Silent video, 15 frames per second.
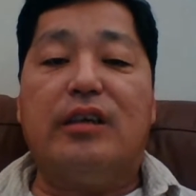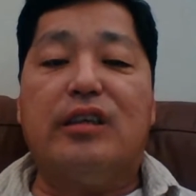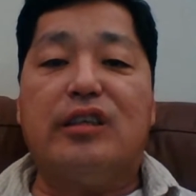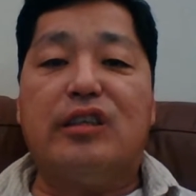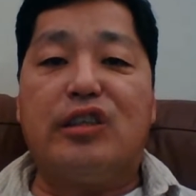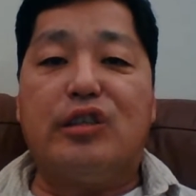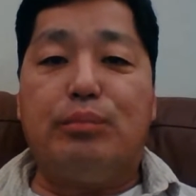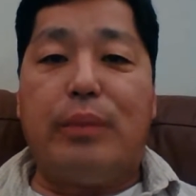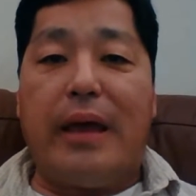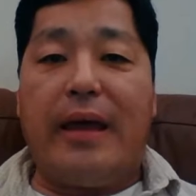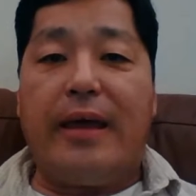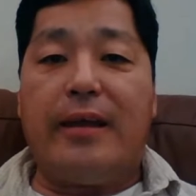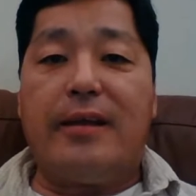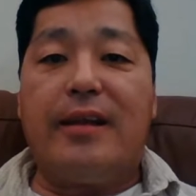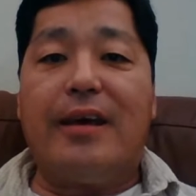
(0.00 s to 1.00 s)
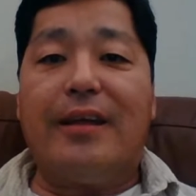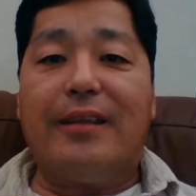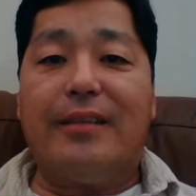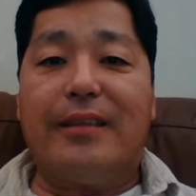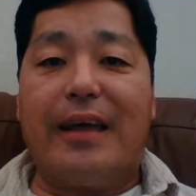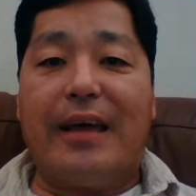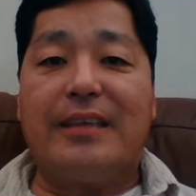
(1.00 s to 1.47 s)
Spend
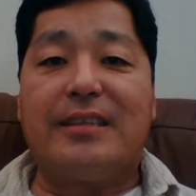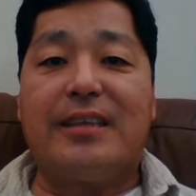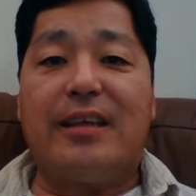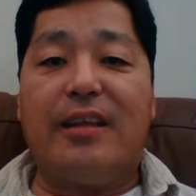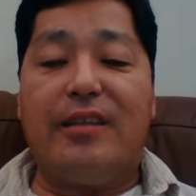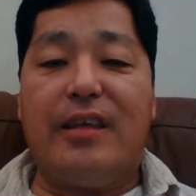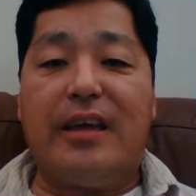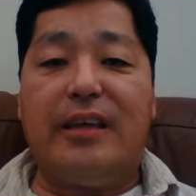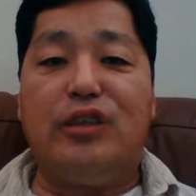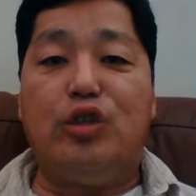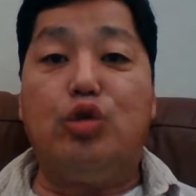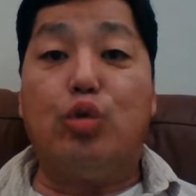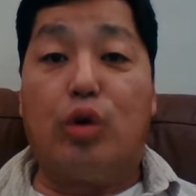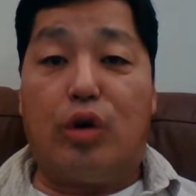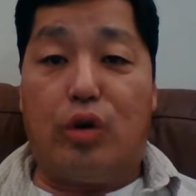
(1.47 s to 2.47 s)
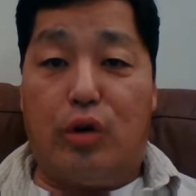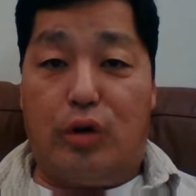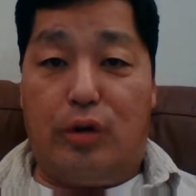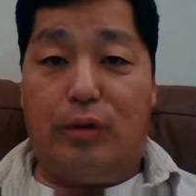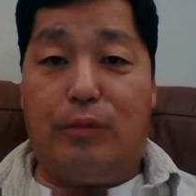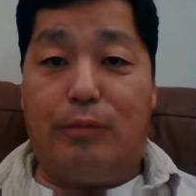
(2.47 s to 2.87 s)
less than you earn.